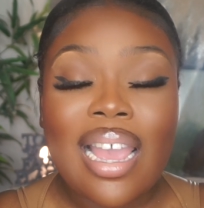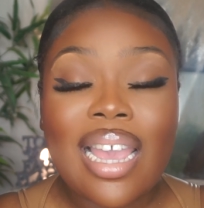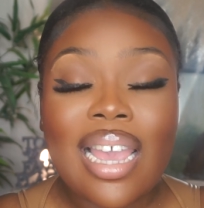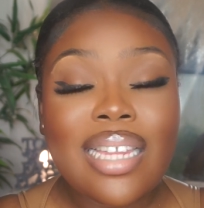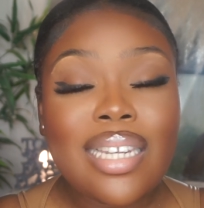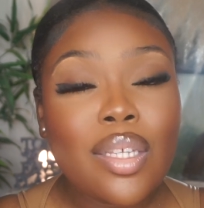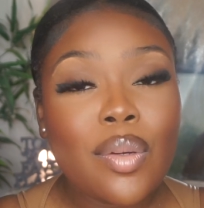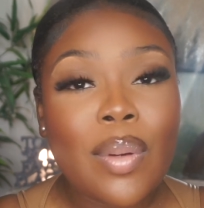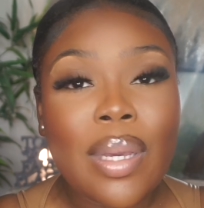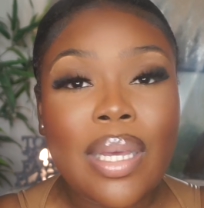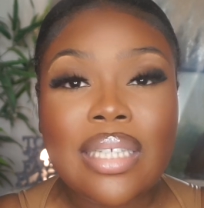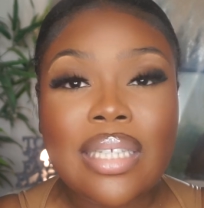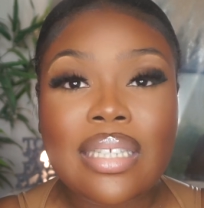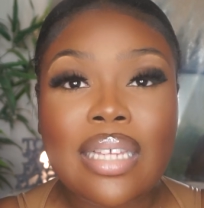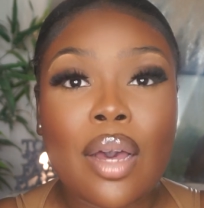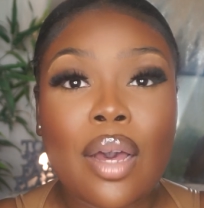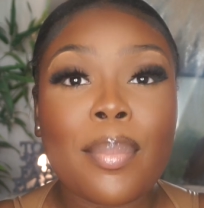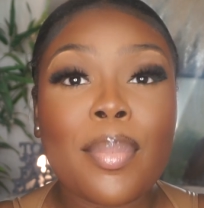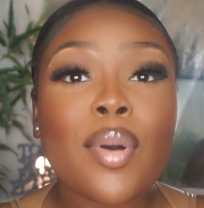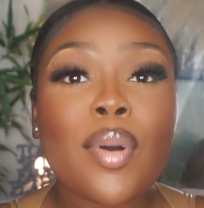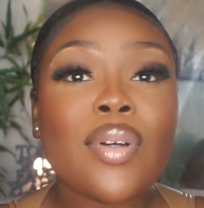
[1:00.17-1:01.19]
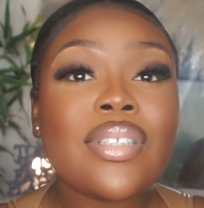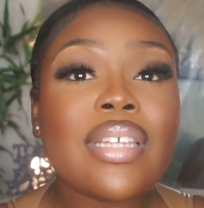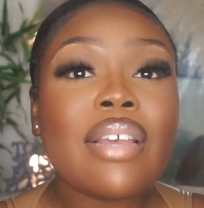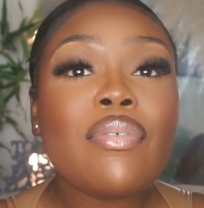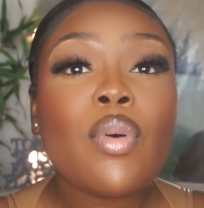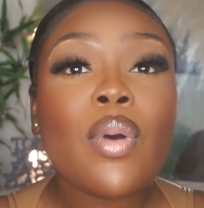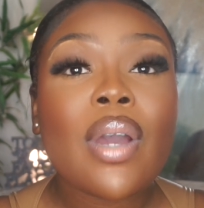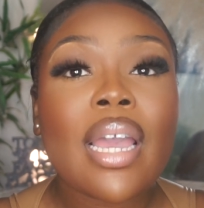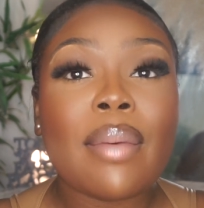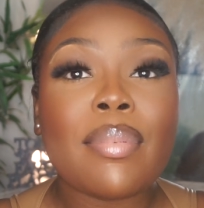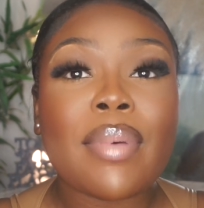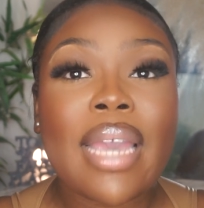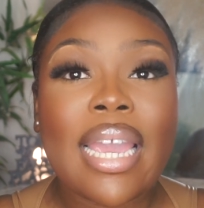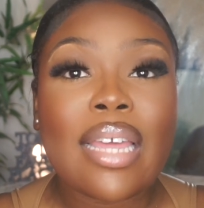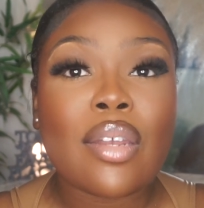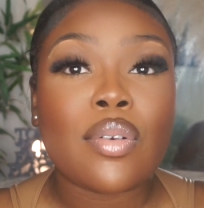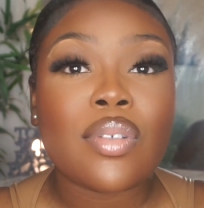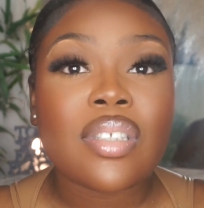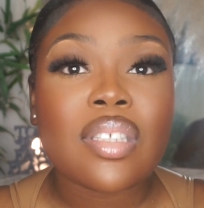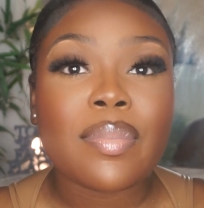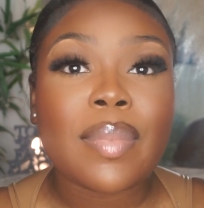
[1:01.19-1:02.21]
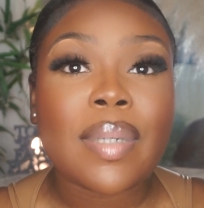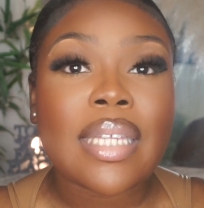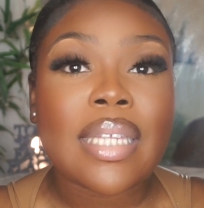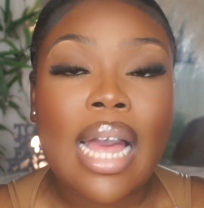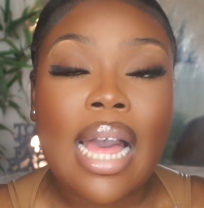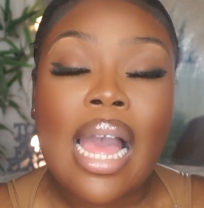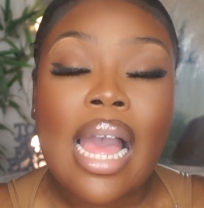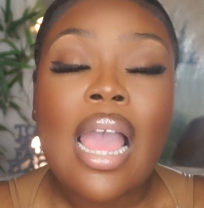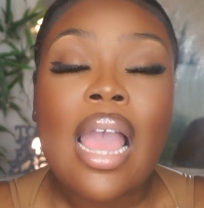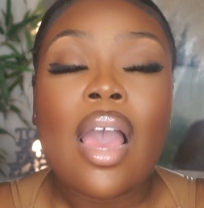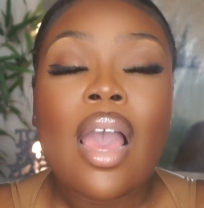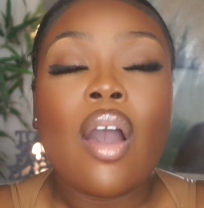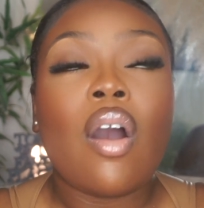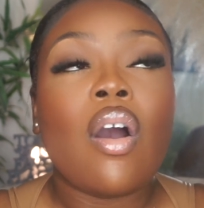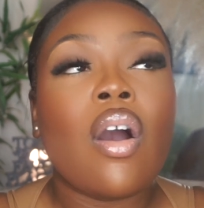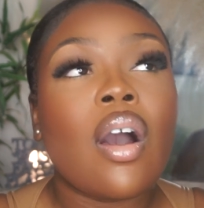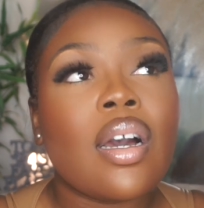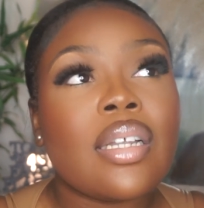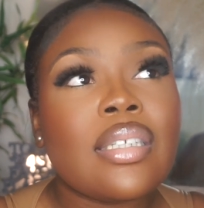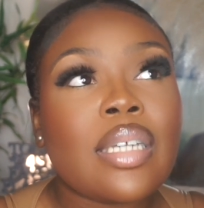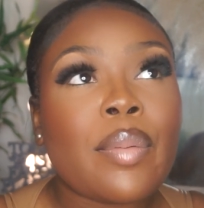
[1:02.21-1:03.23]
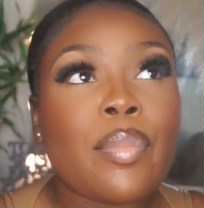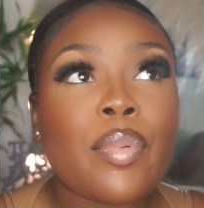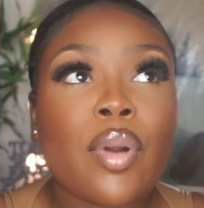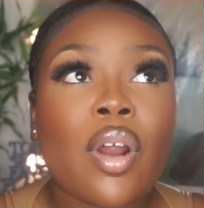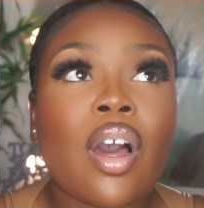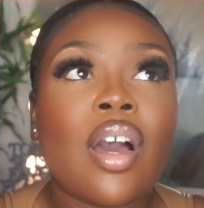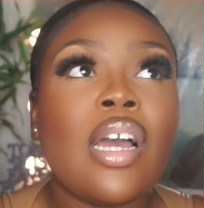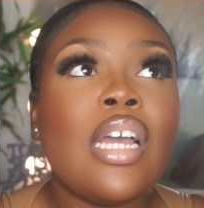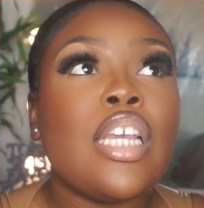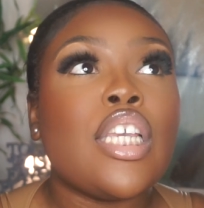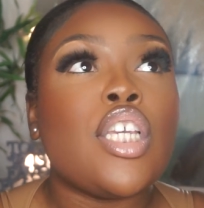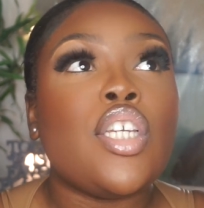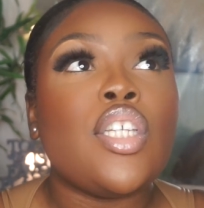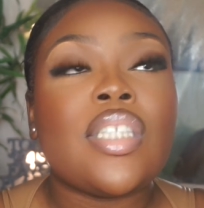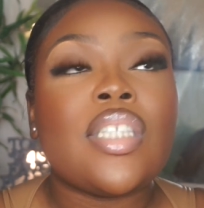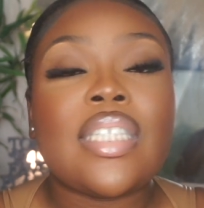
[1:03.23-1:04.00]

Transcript: Anyways, now, because everyone kept getting onto me that, oh, Deborah, you need